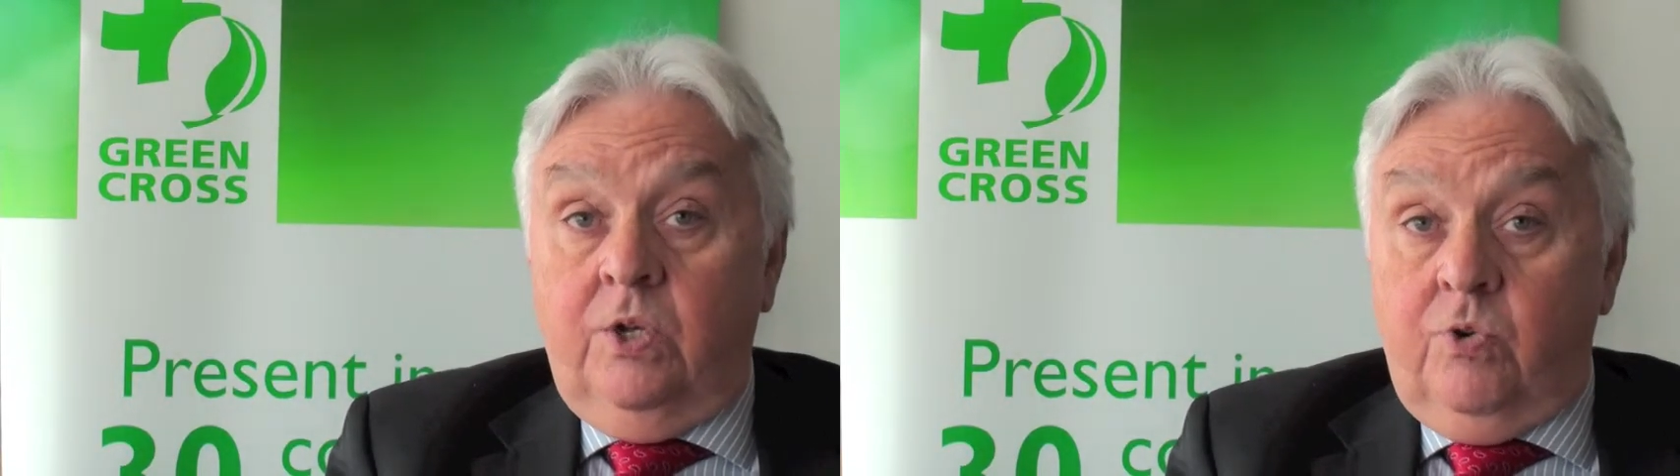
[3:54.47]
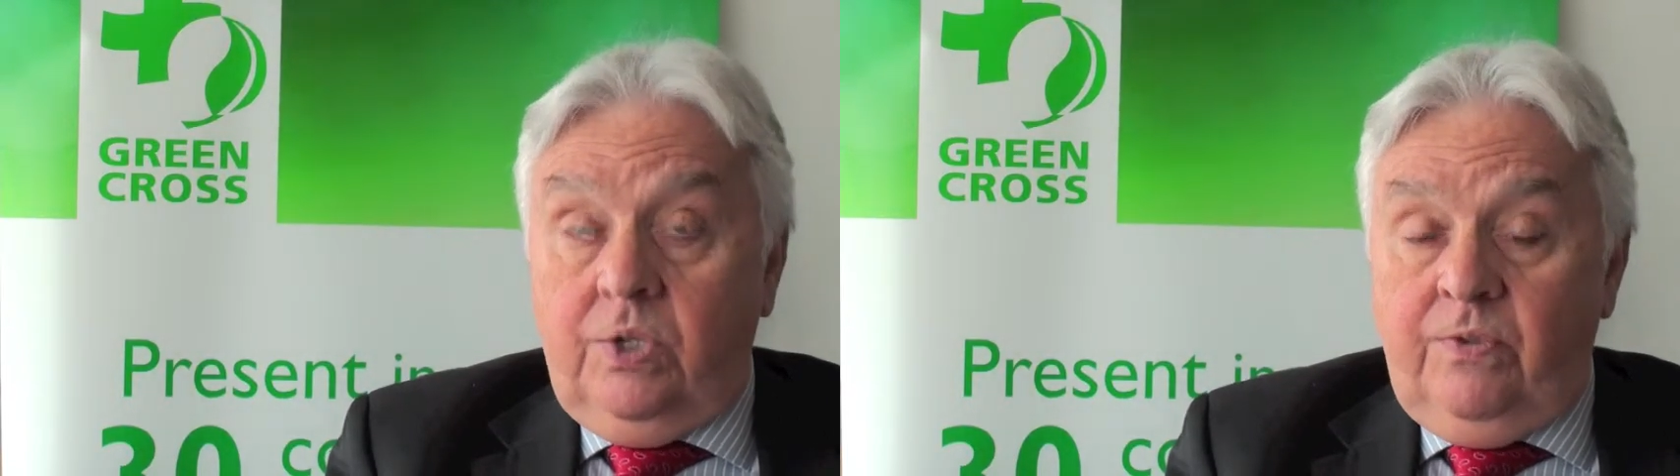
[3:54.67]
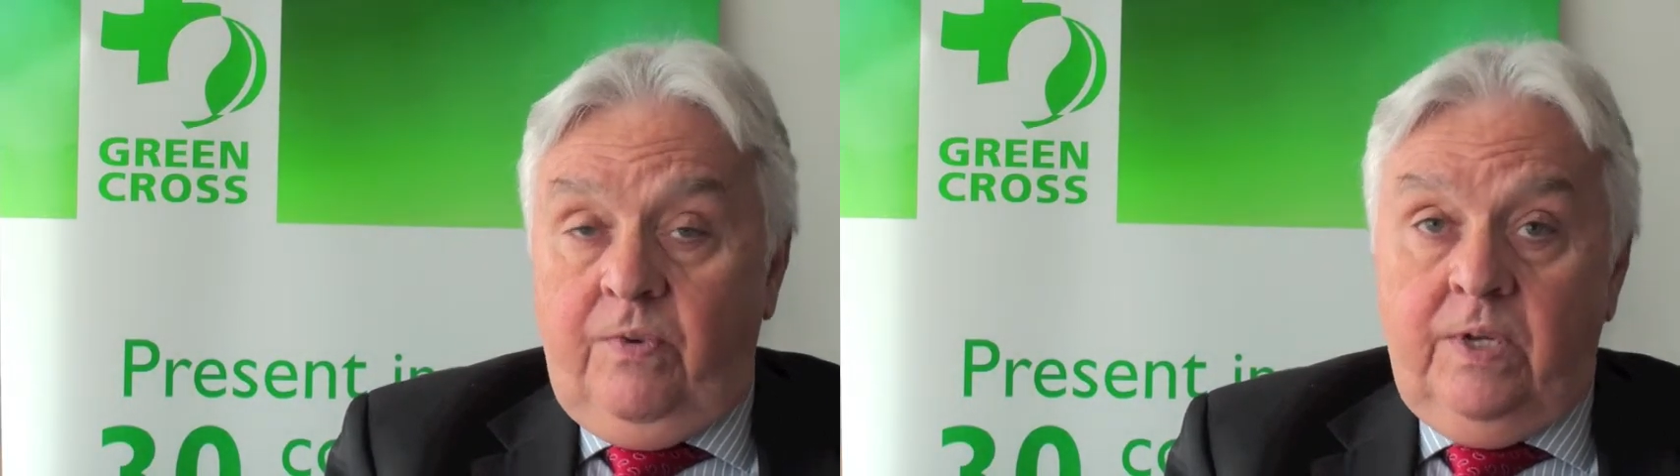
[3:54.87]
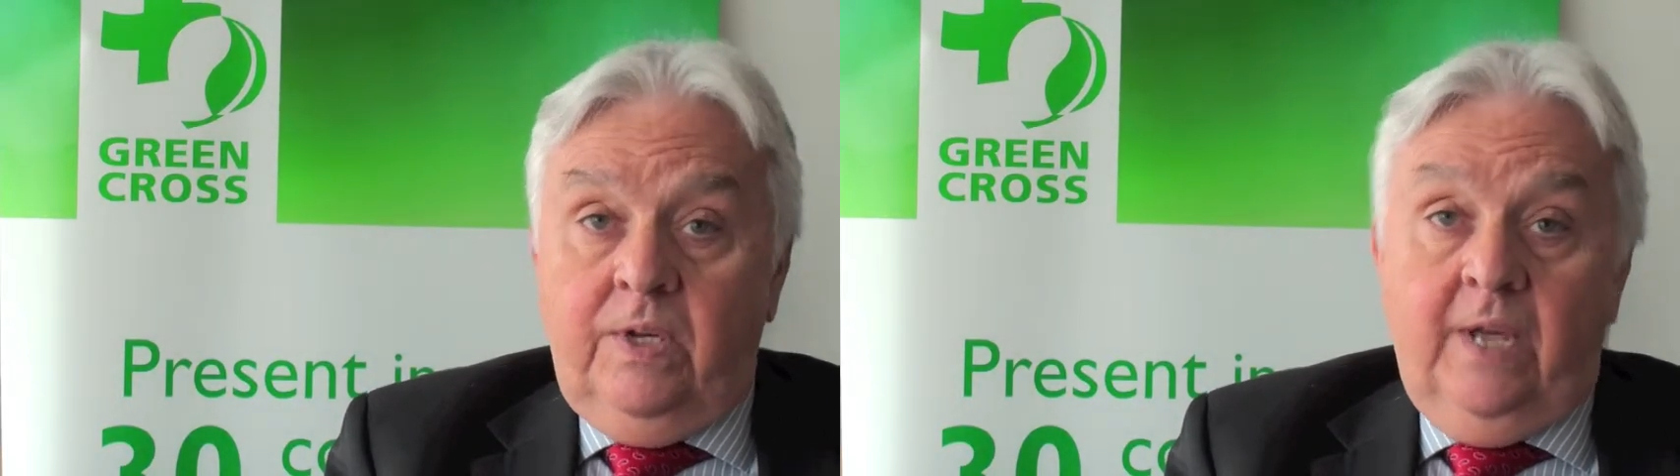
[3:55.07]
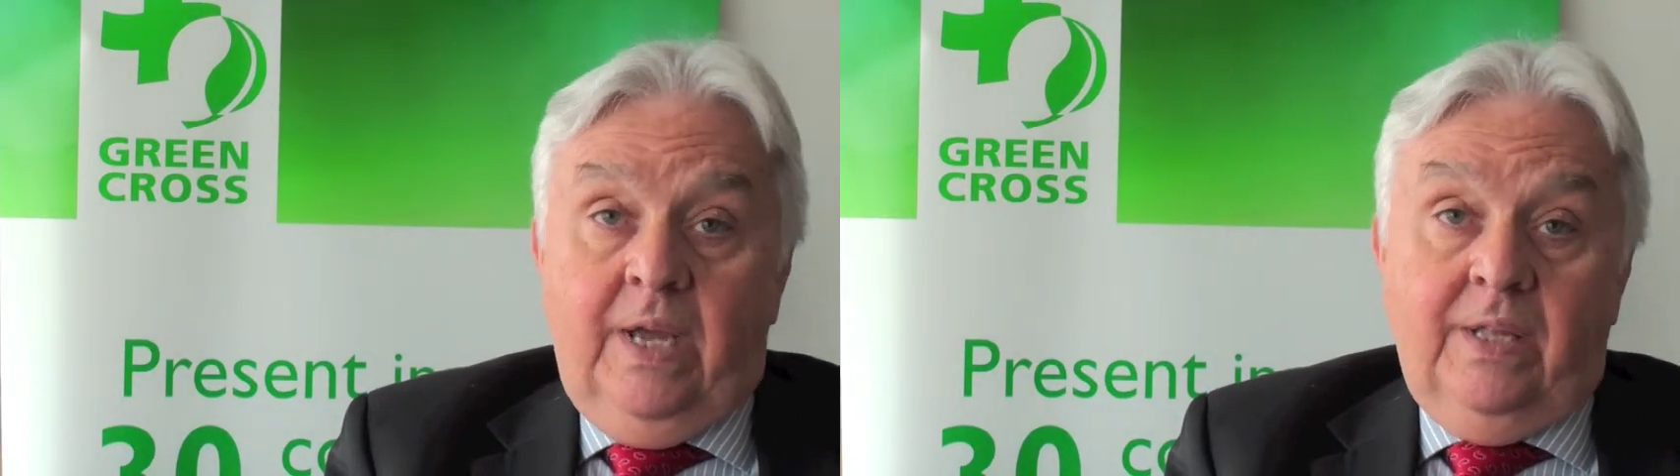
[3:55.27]
Trust
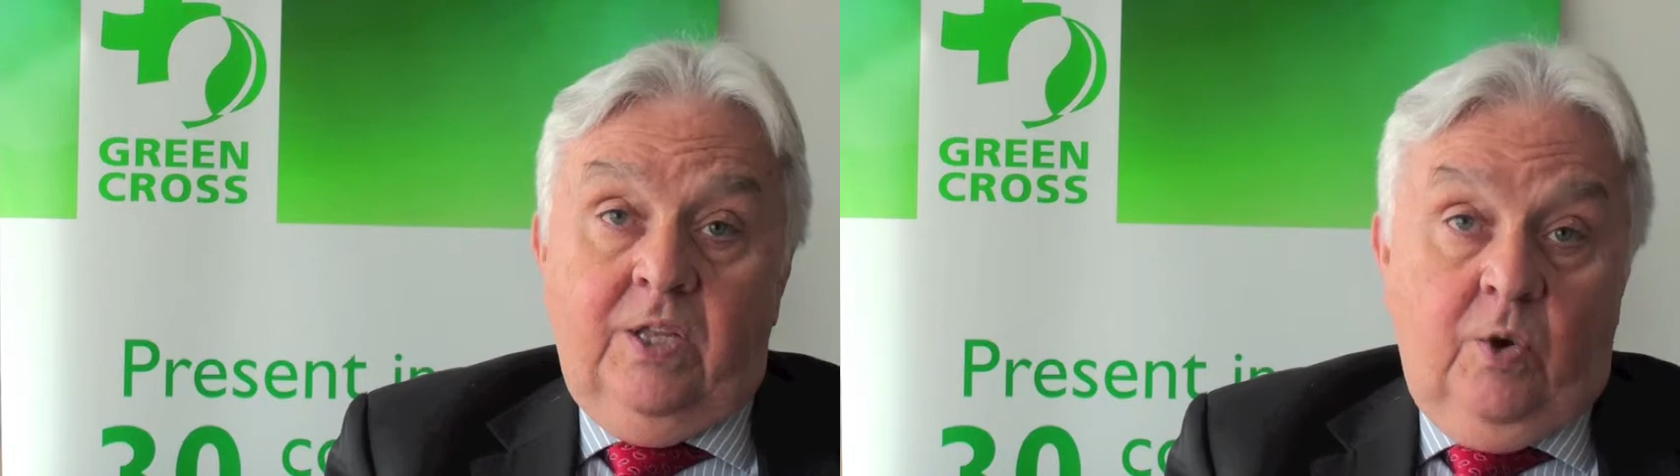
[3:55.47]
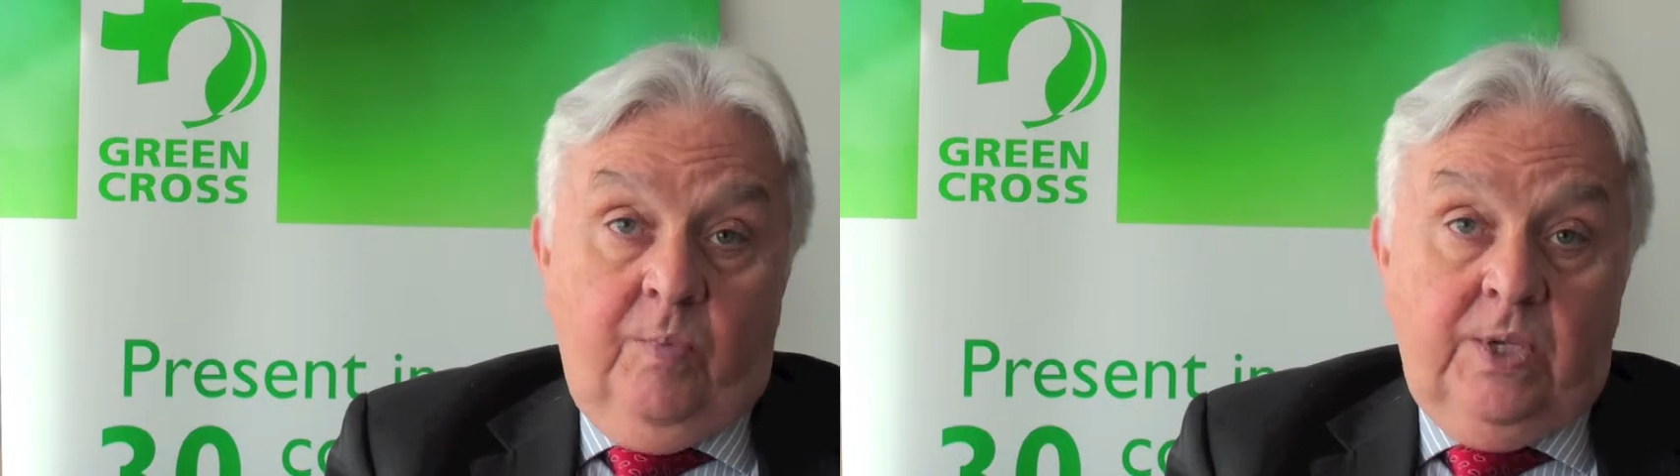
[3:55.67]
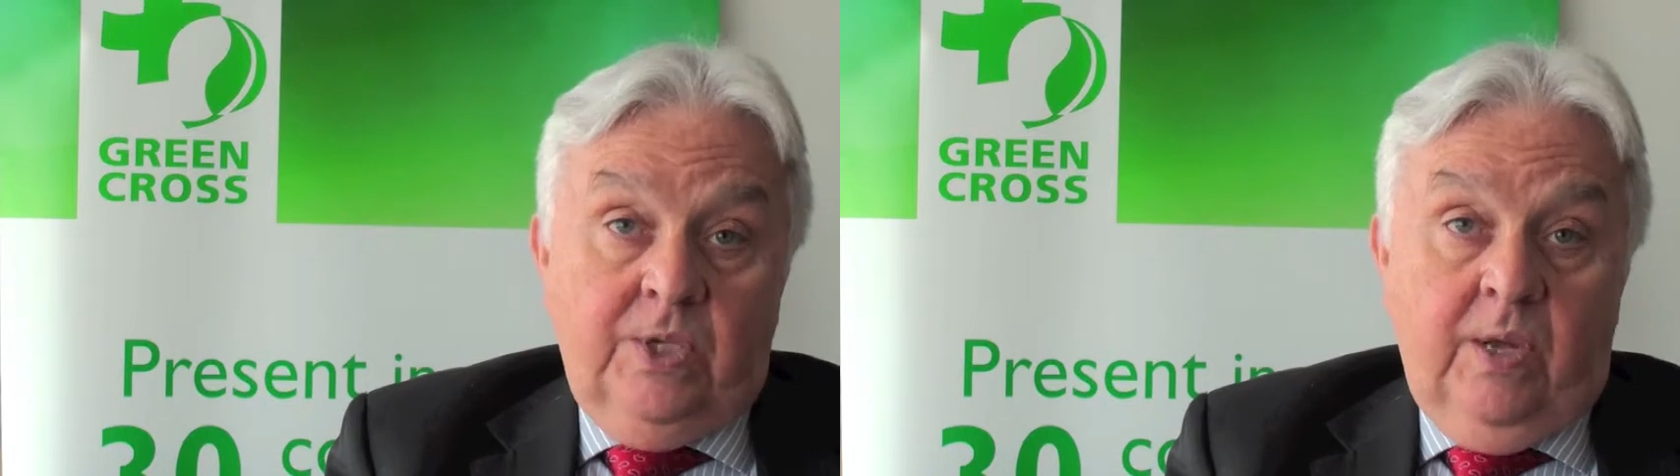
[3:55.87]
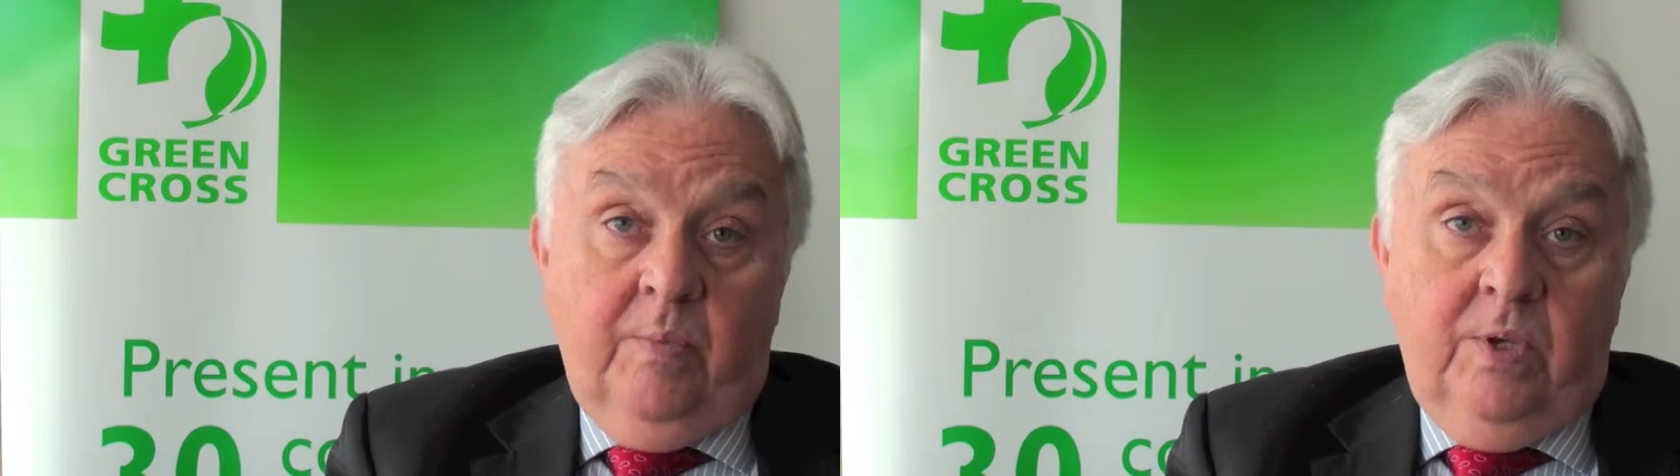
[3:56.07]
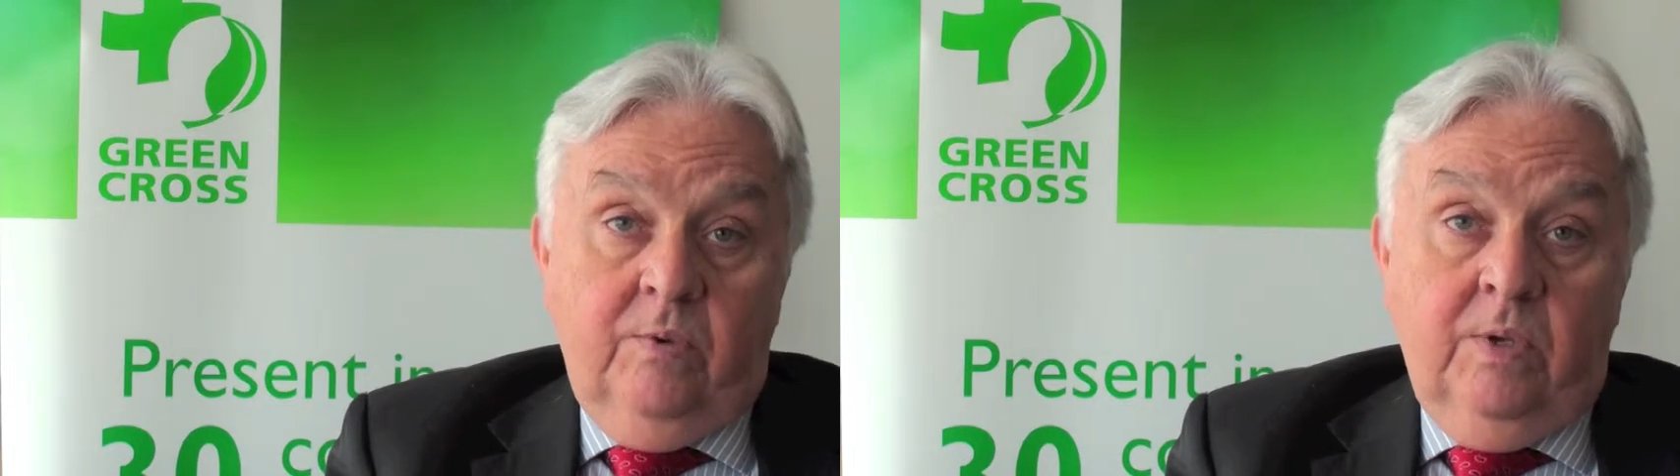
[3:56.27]
Fund at the
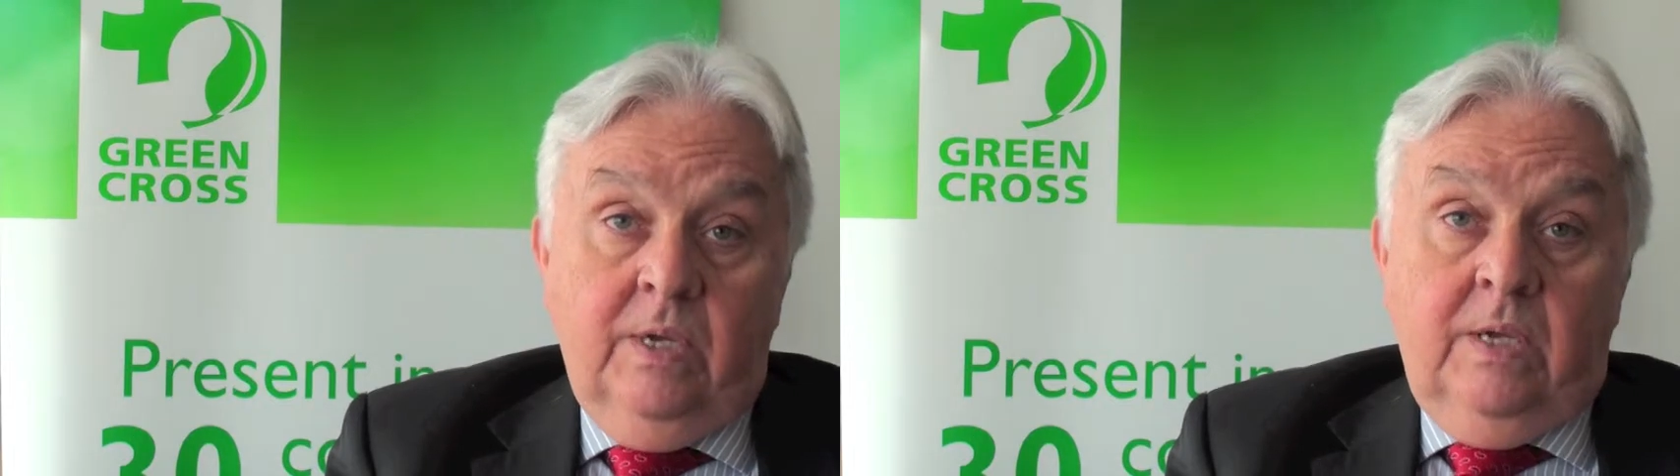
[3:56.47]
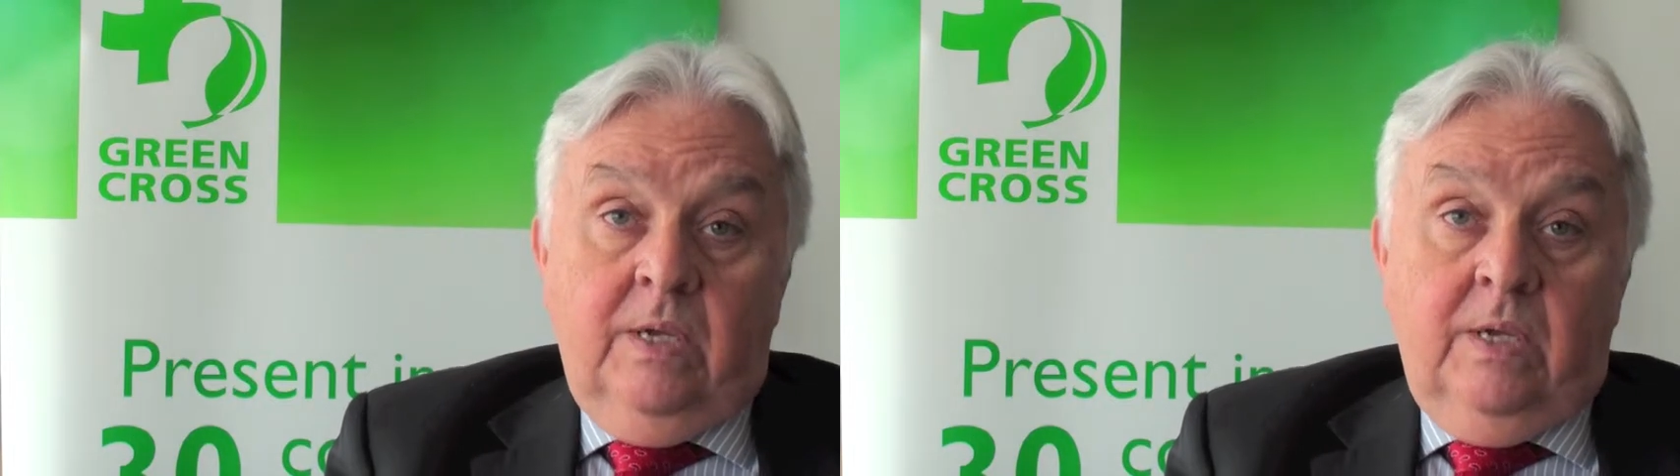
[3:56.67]
OPCW.